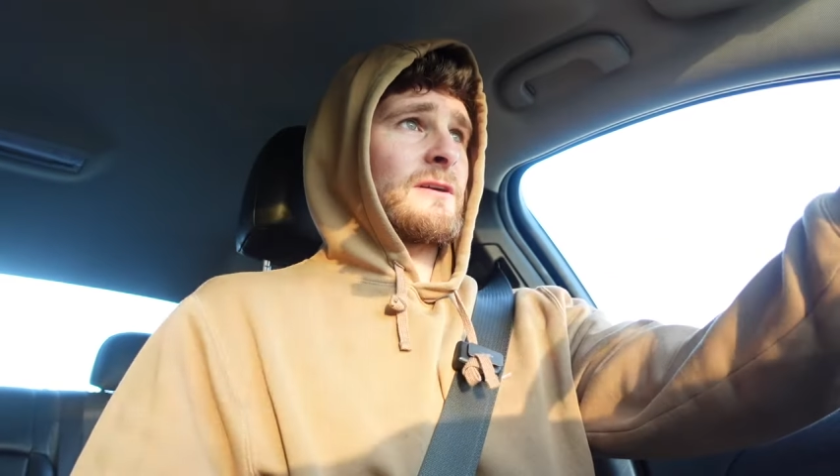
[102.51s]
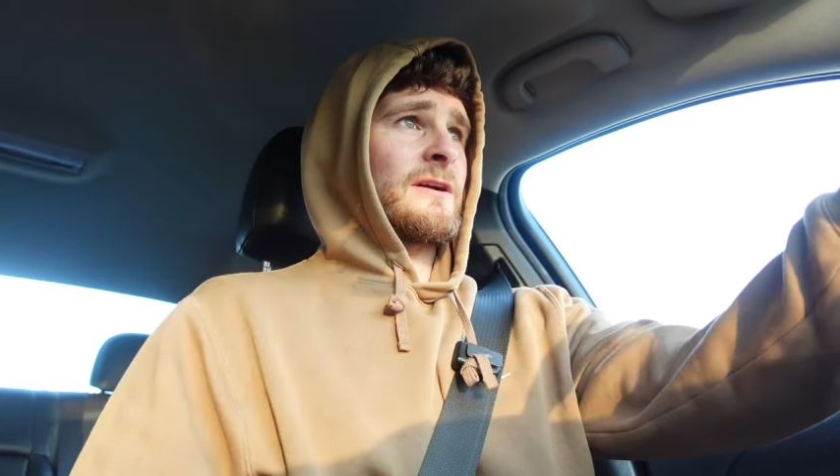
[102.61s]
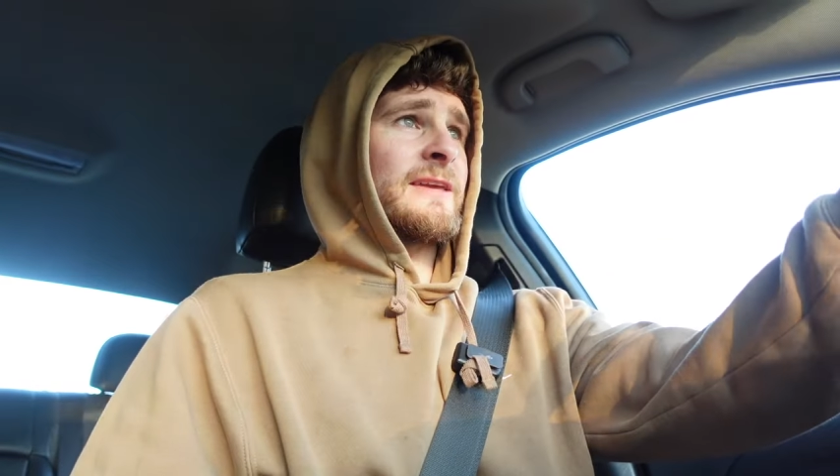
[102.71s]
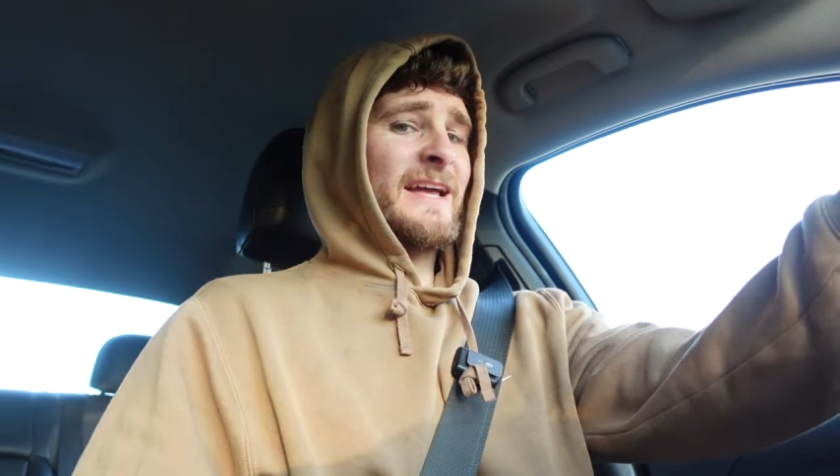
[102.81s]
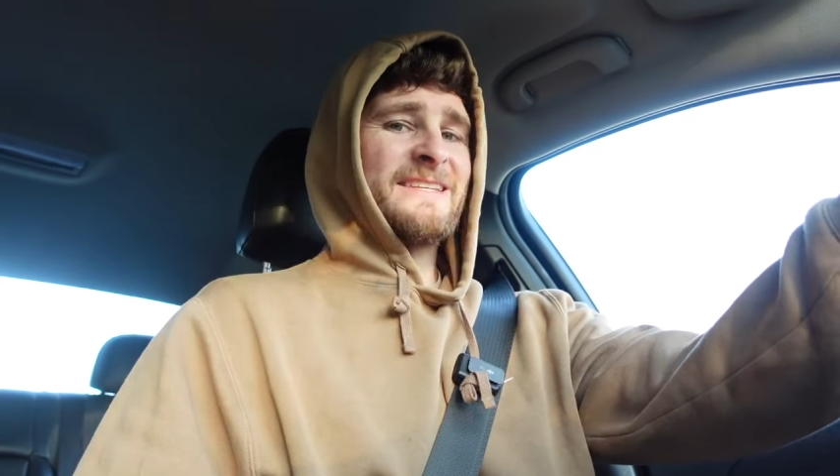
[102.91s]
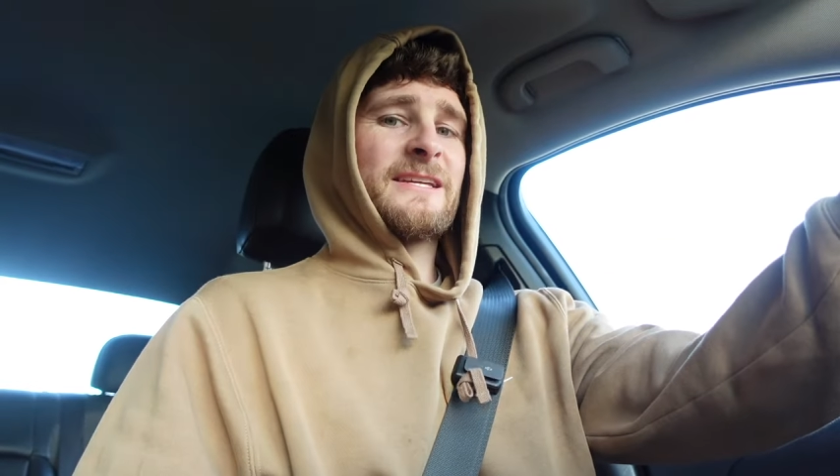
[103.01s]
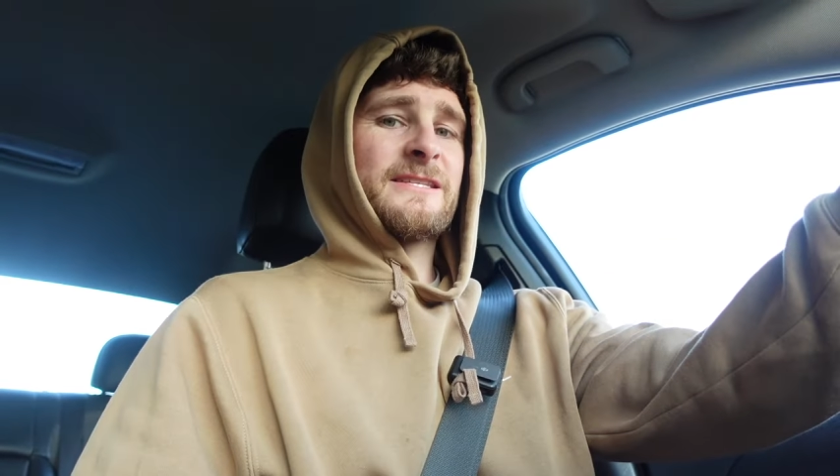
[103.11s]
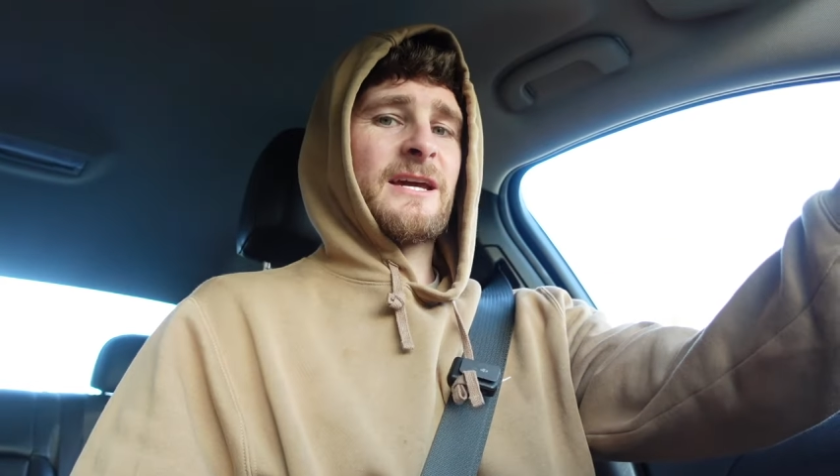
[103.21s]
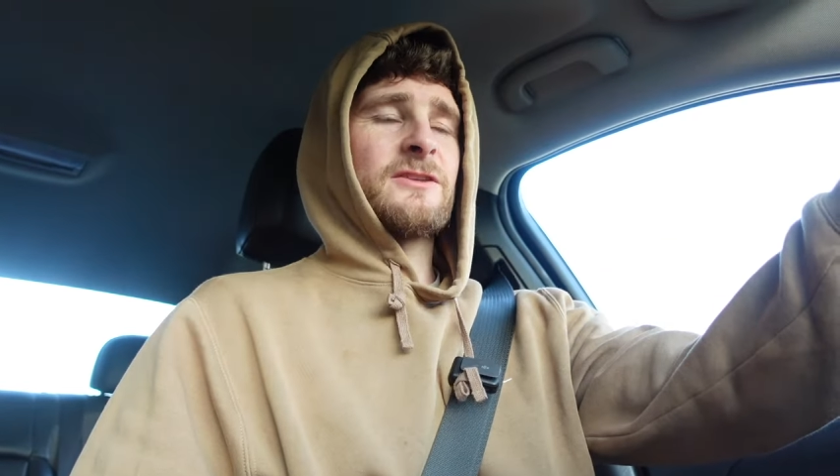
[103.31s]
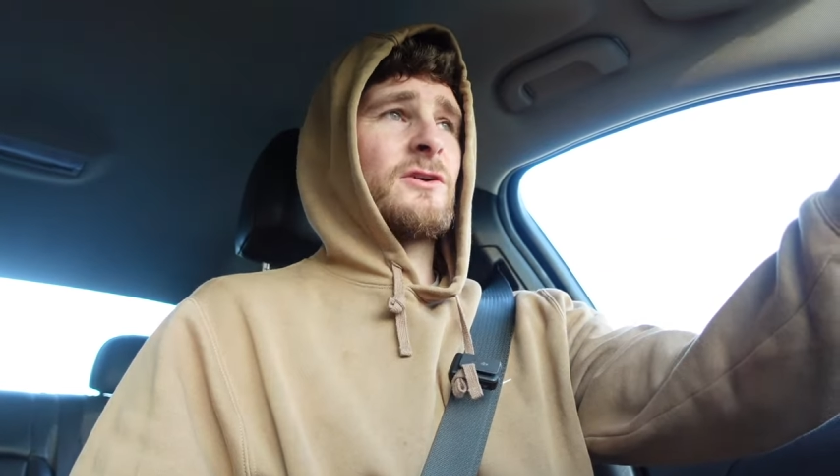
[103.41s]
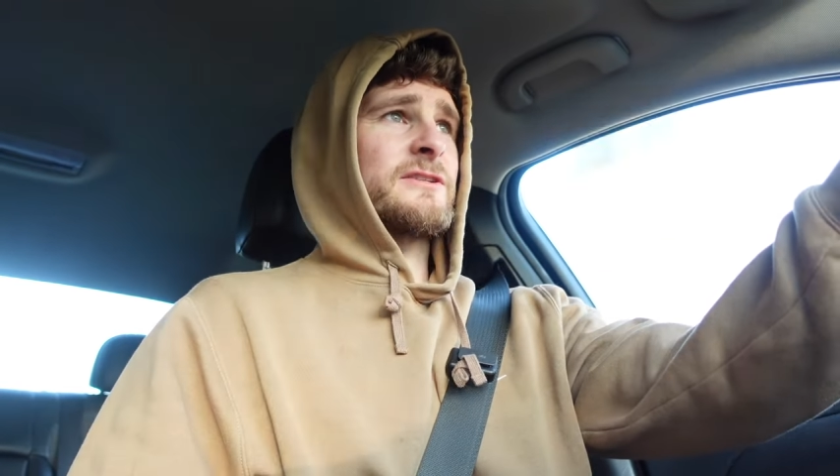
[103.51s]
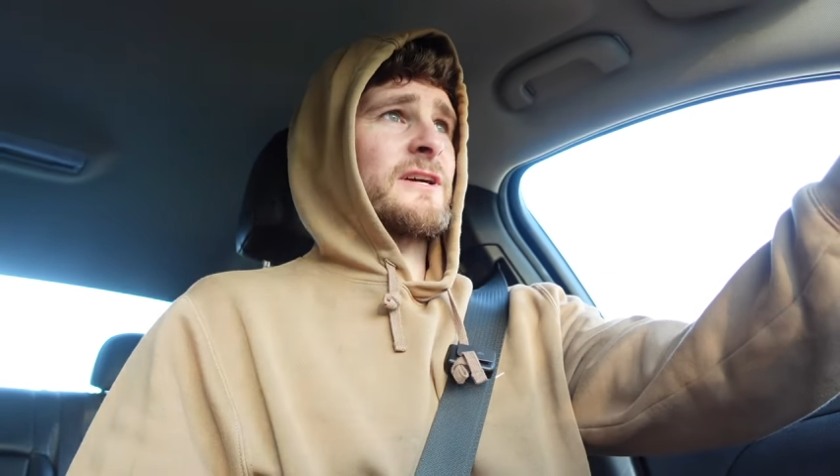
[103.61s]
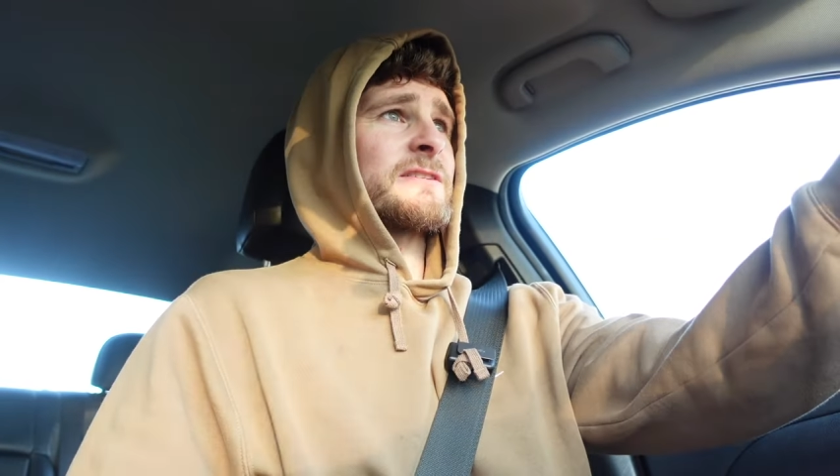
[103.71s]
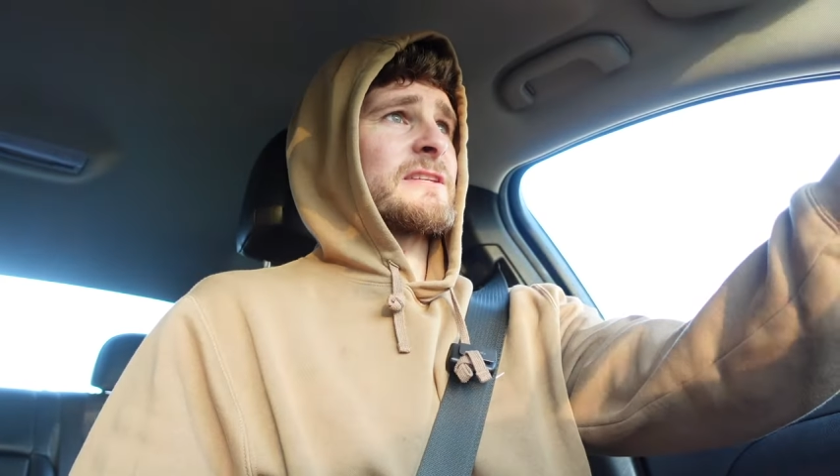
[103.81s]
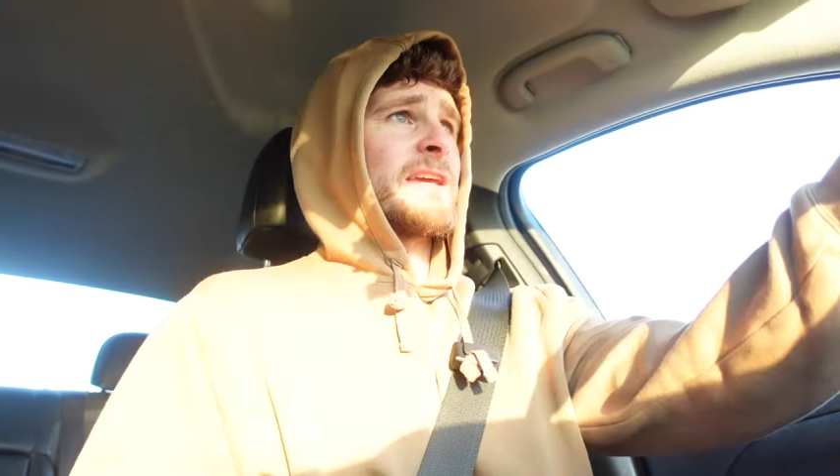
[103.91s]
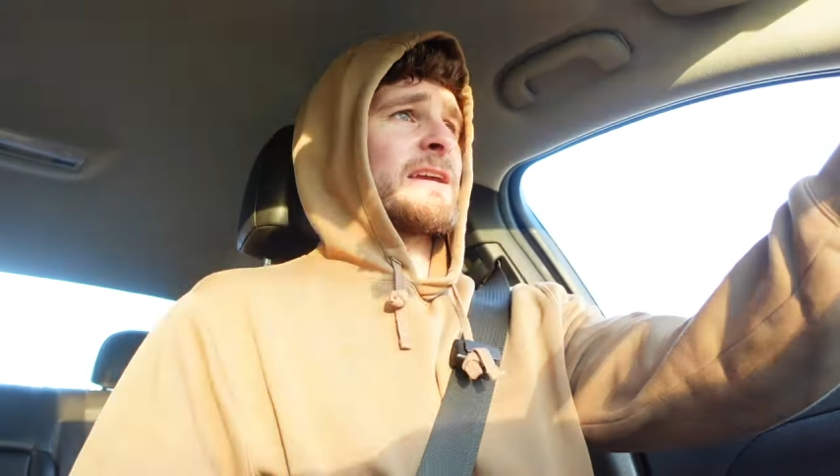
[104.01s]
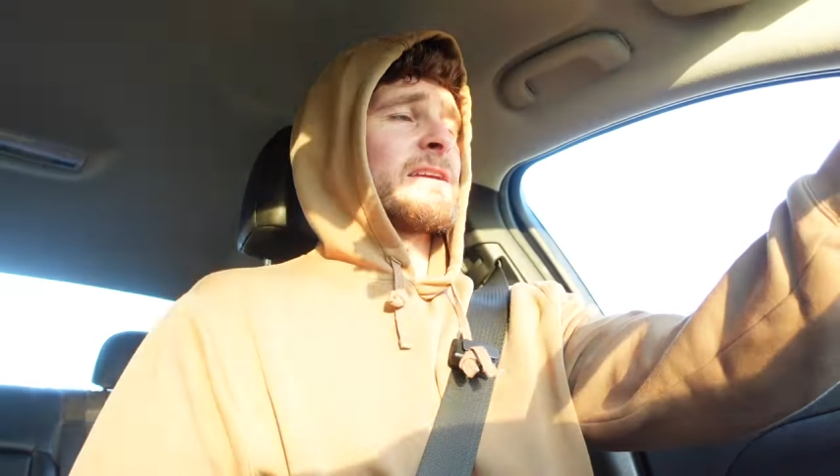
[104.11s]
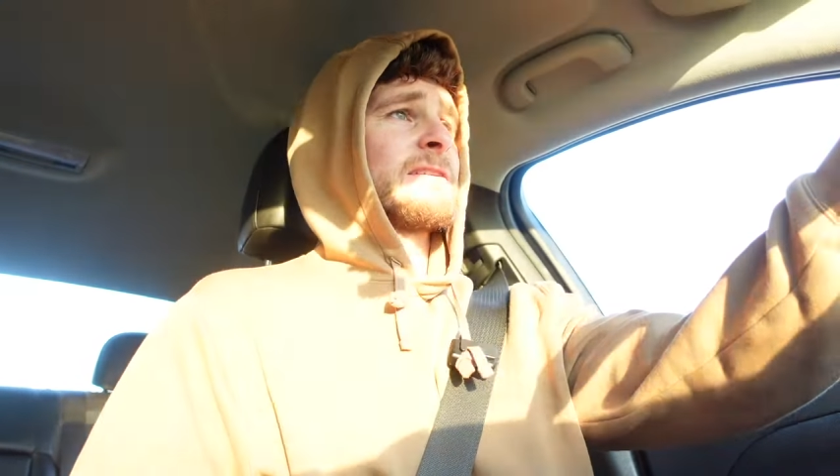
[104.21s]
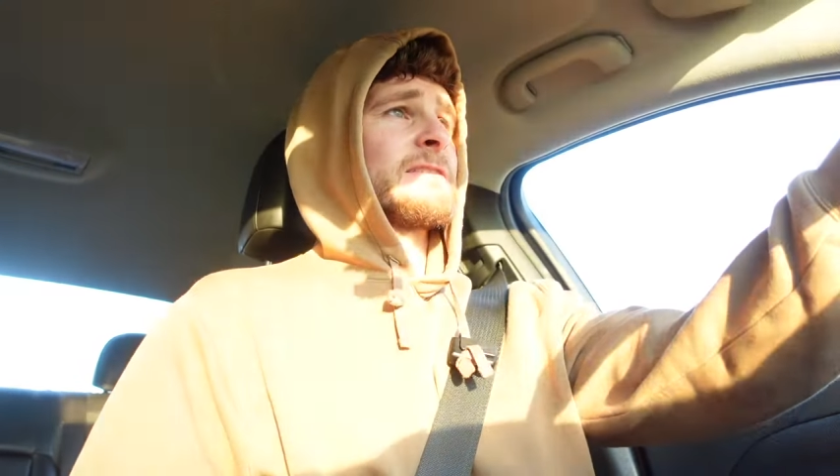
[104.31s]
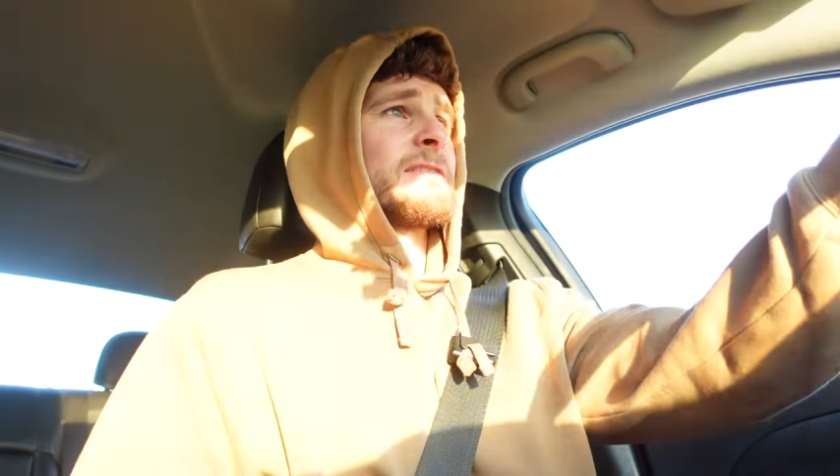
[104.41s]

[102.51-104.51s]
a getting a TikTok done today,